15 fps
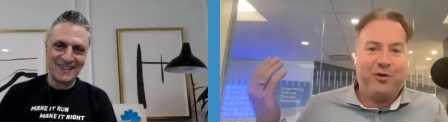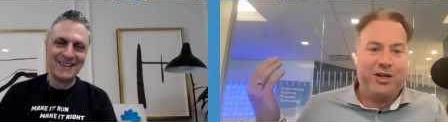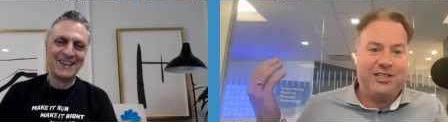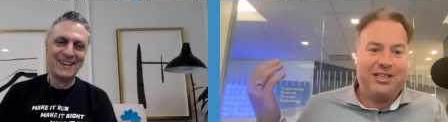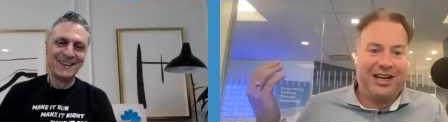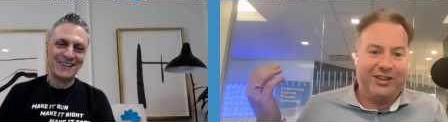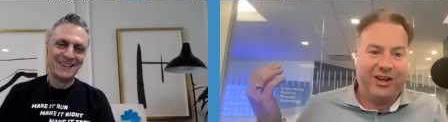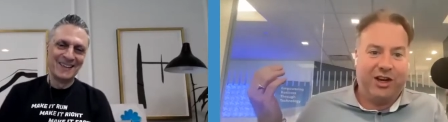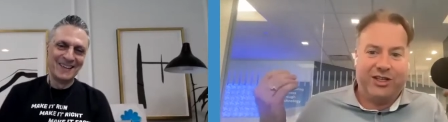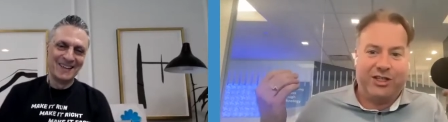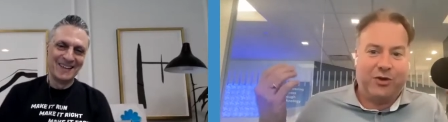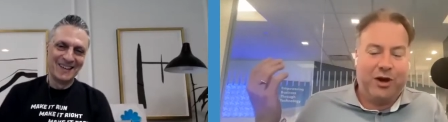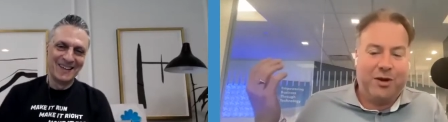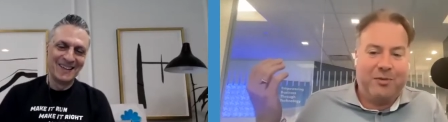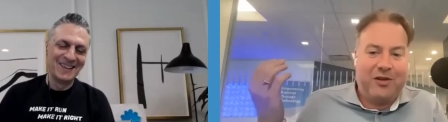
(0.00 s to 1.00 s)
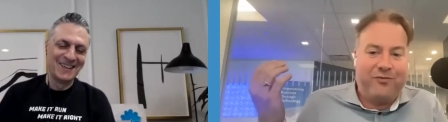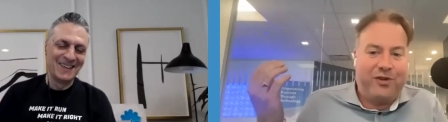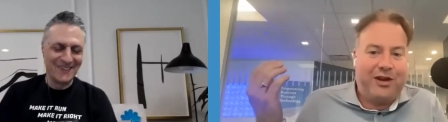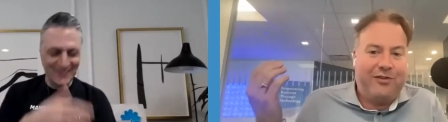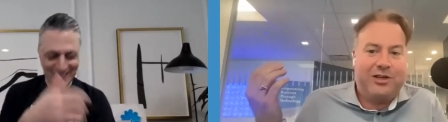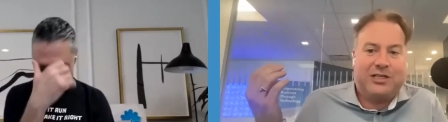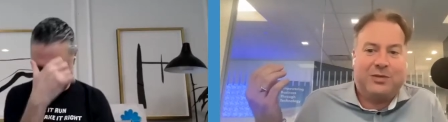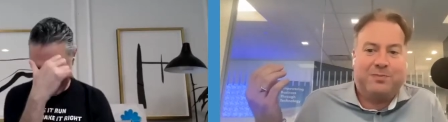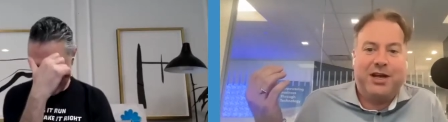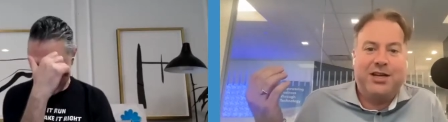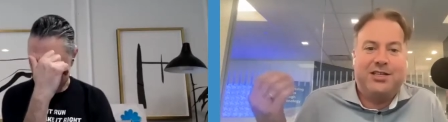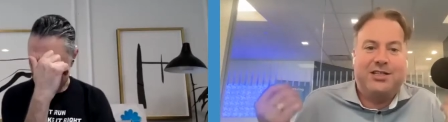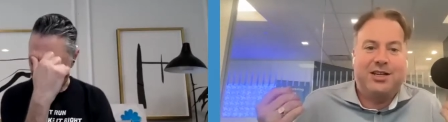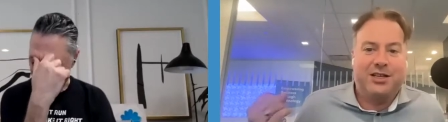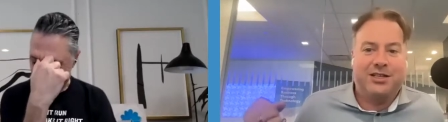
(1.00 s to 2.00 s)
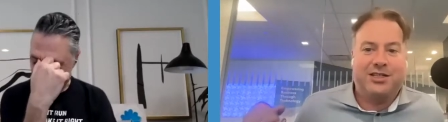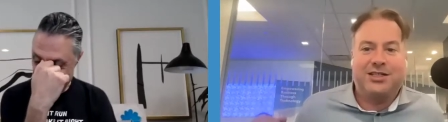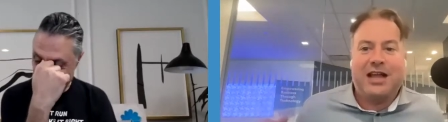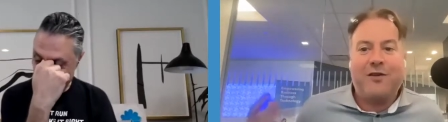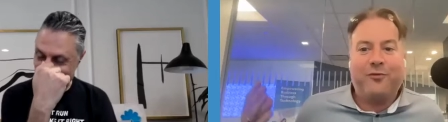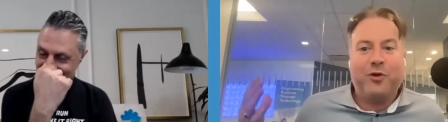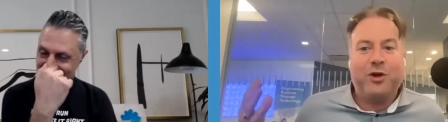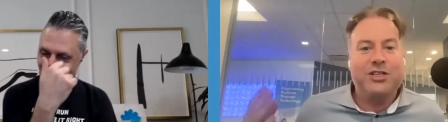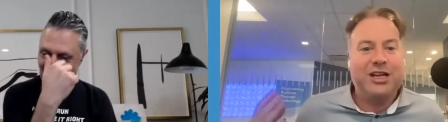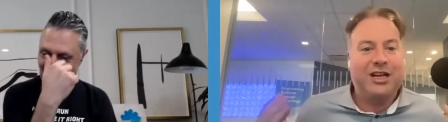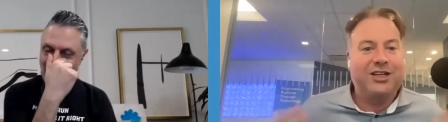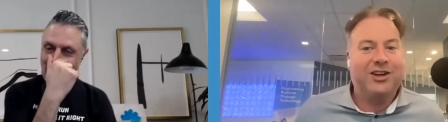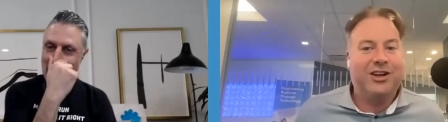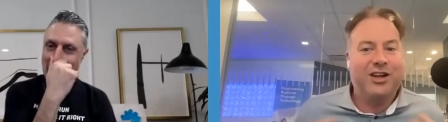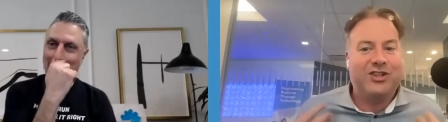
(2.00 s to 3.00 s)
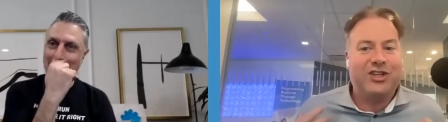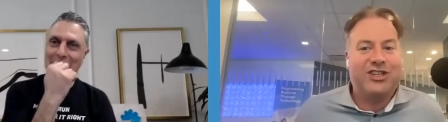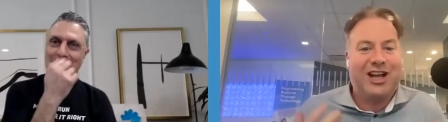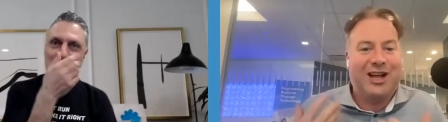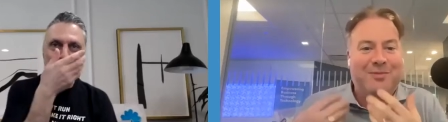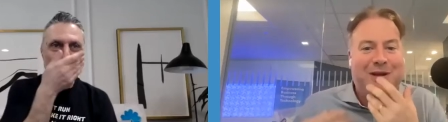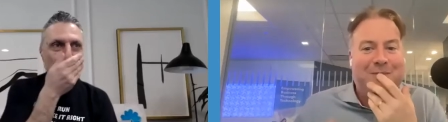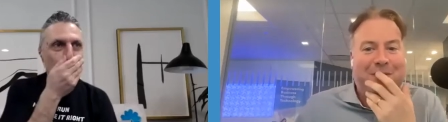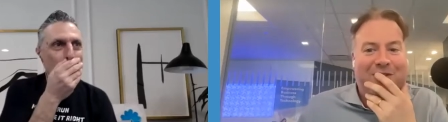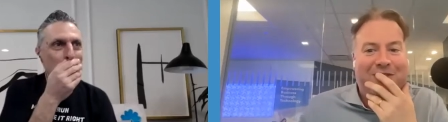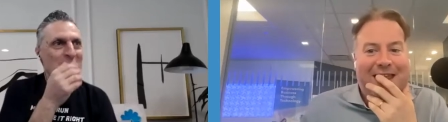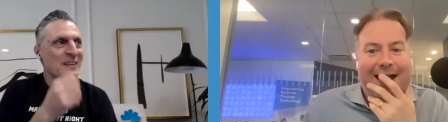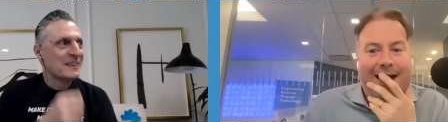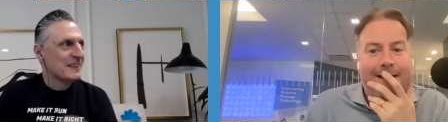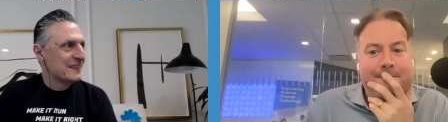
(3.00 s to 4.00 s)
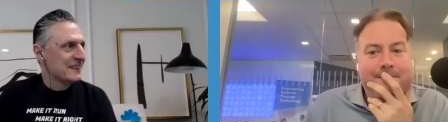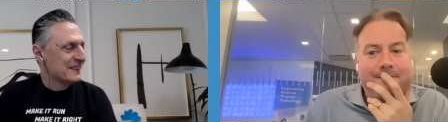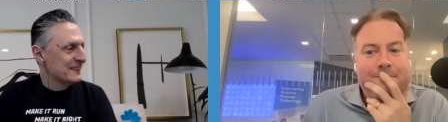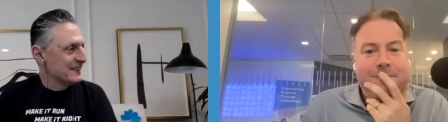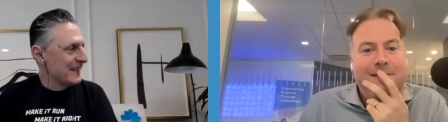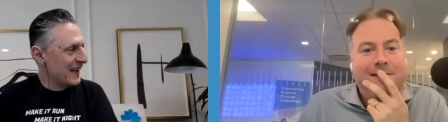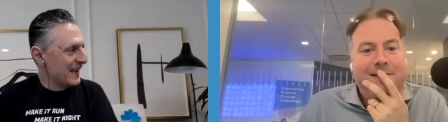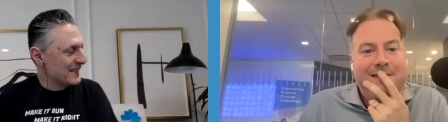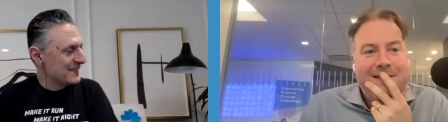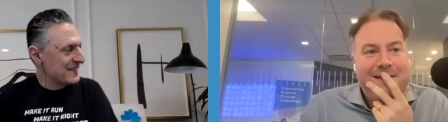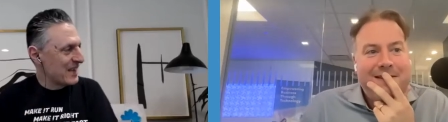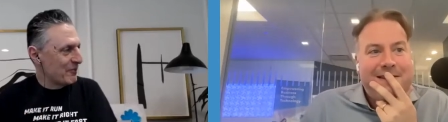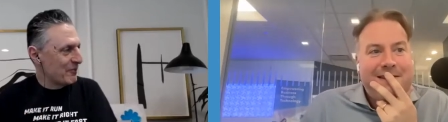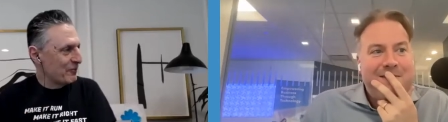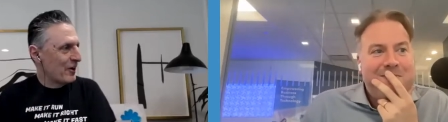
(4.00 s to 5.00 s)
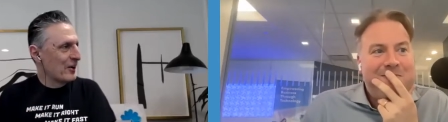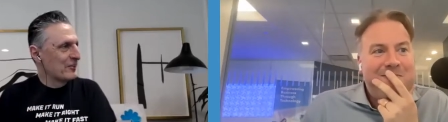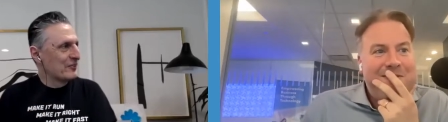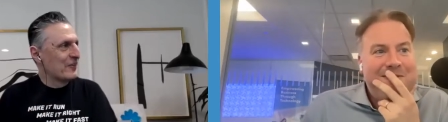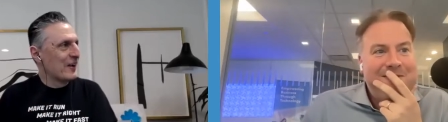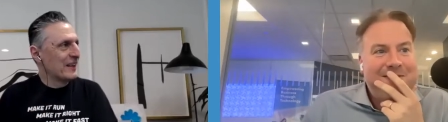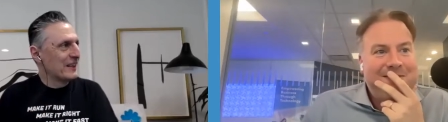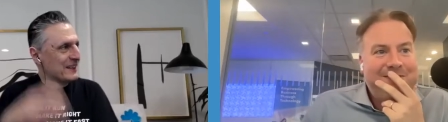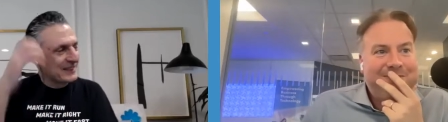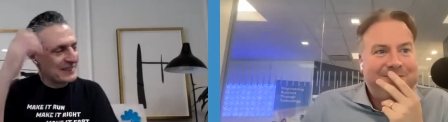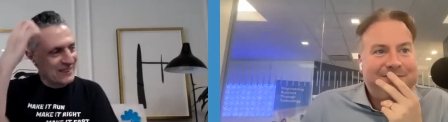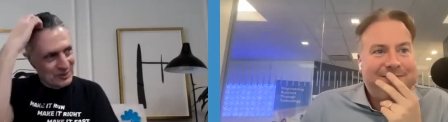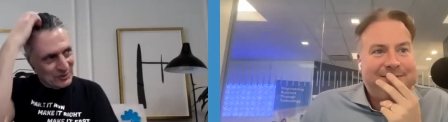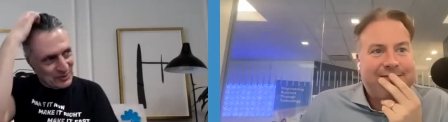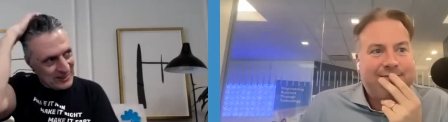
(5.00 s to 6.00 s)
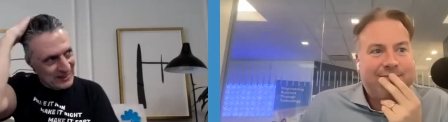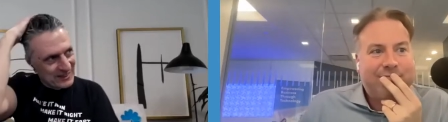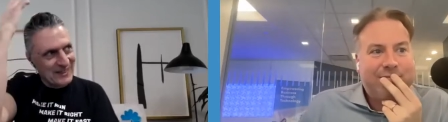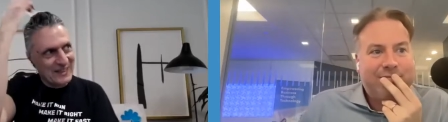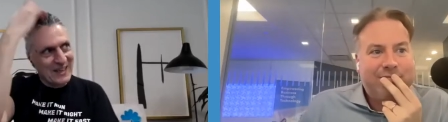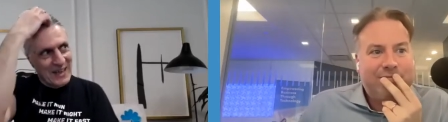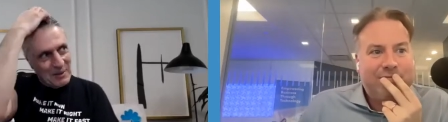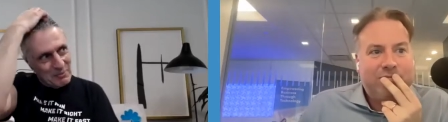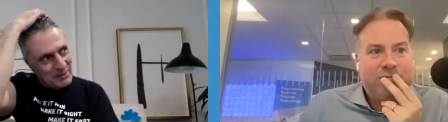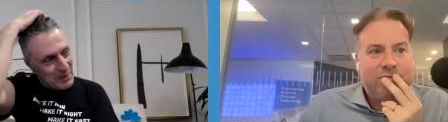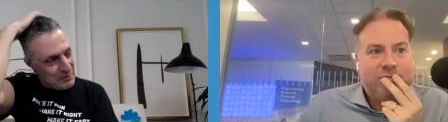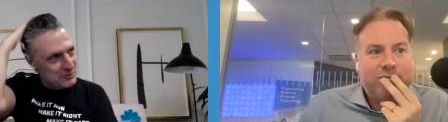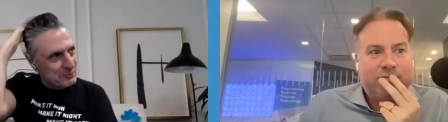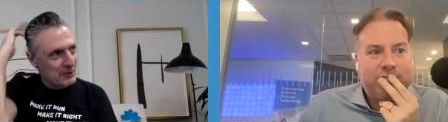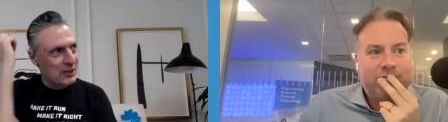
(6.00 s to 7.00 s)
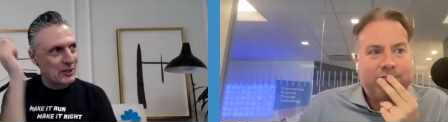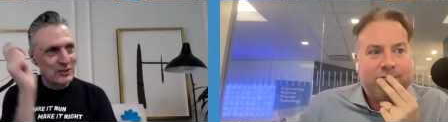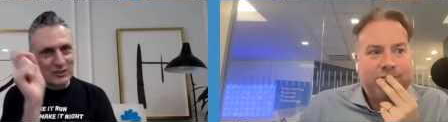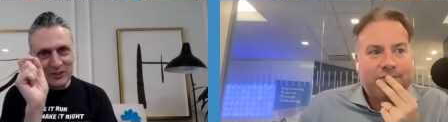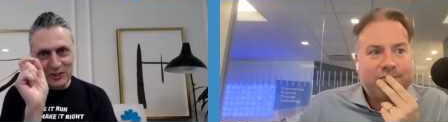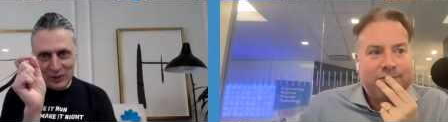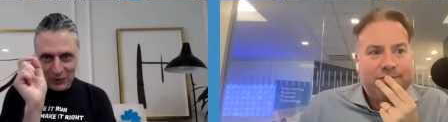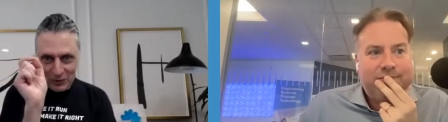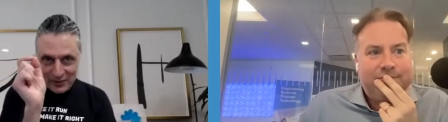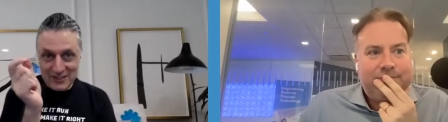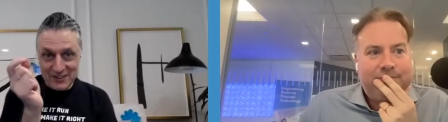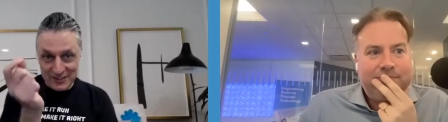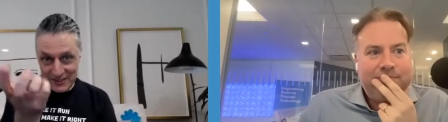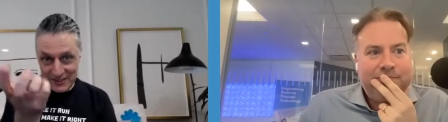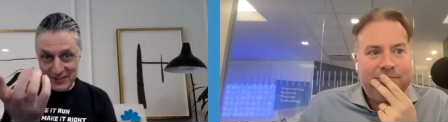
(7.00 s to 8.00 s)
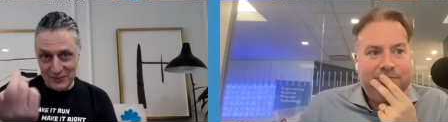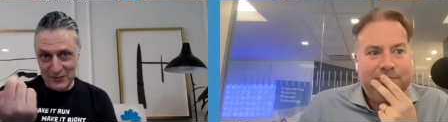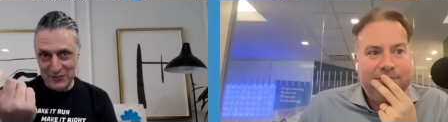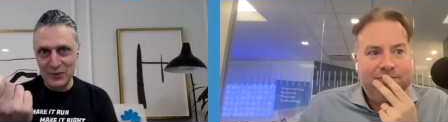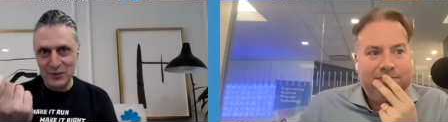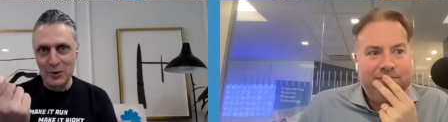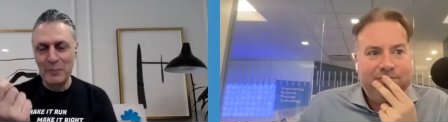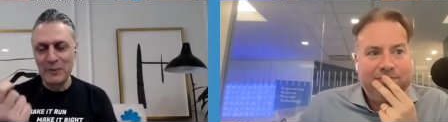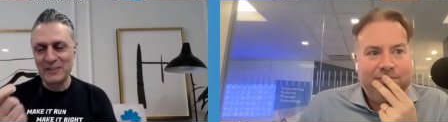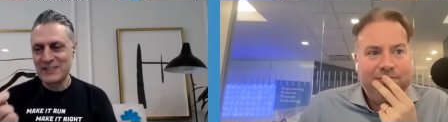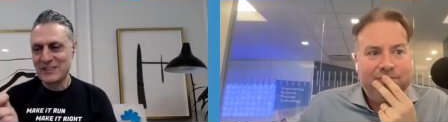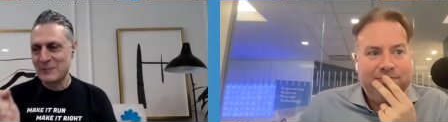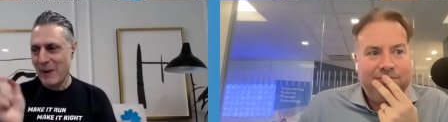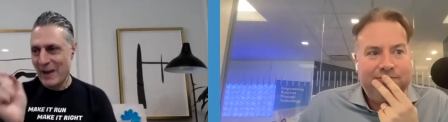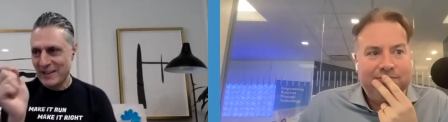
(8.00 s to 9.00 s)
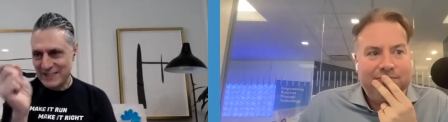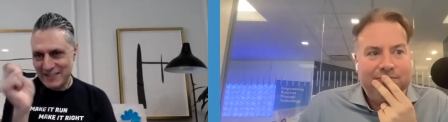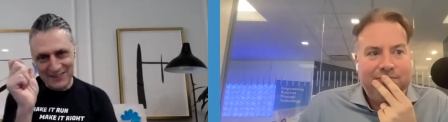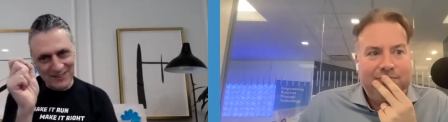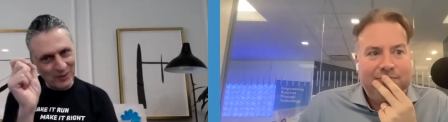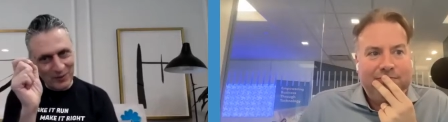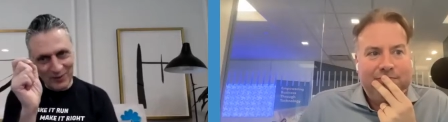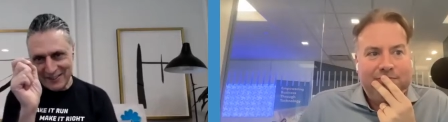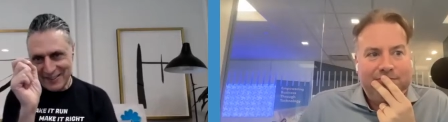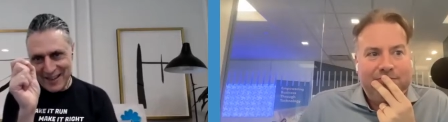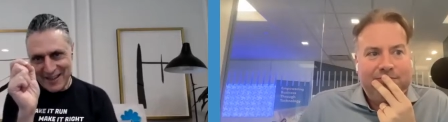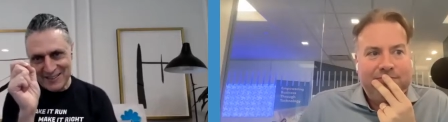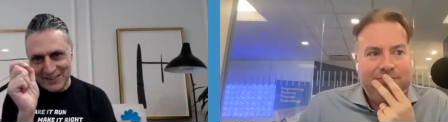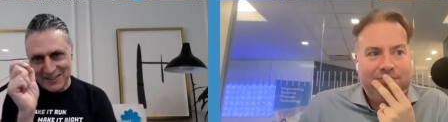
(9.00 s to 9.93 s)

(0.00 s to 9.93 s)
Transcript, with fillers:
Speaker 1: Technology, one of my favorite spices. Saffron oh, Technology. Oh, Tell me about that
Speaker 2: yeah, saffron. Well, it's interesting. The name comes because you know, if you know about the spice, it only takes a